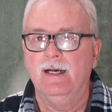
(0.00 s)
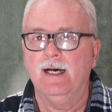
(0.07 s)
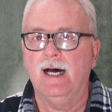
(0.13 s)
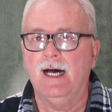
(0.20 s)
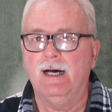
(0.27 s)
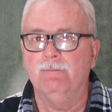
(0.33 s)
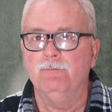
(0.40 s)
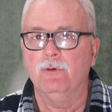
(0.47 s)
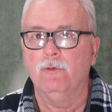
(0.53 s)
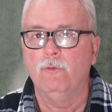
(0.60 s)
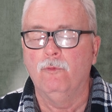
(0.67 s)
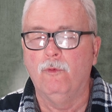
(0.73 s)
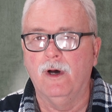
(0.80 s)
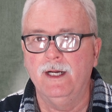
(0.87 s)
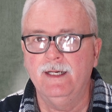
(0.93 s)
Um,
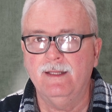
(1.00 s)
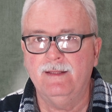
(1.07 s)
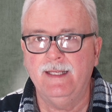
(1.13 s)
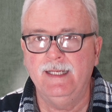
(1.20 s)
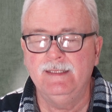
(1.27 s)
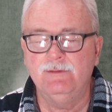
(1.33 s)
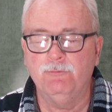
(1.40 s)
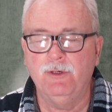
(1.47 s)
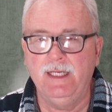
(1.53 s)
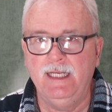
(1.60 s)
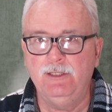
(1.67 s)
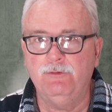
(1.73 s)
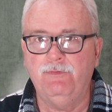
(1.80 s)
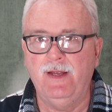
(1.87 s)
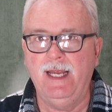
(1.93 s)
one of the things with
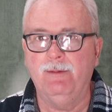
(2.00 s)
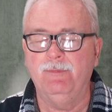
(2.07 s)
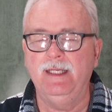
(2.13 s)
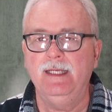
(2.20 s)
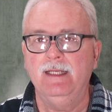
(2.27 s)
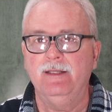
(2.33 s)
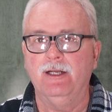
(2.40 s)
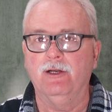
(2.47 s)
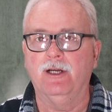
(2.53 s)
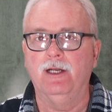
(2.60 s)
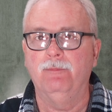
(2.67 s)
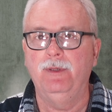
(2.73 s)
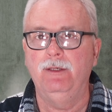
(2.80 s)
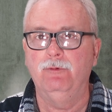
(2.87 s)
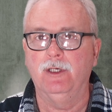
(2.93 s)
each family, they're going
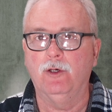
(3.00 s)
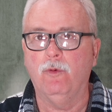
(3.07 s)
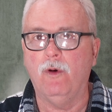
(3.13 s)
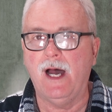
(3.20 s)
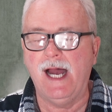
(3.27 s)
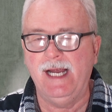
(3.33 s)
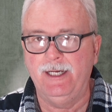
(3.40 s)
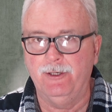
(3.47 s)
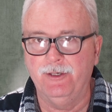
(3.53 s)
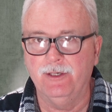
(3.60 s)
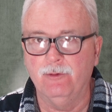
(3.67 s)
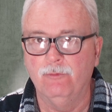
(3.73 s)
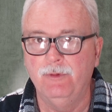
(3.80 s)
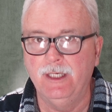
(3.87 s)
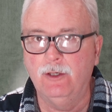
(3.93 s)
to be required,
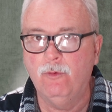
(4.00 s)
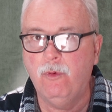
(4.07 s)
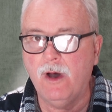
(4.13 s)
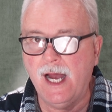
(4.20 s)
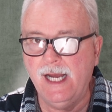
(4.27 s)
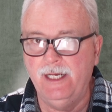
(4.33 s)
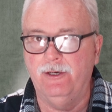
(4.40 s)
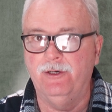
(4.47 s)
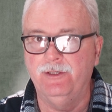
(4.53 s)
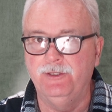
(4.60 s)
required.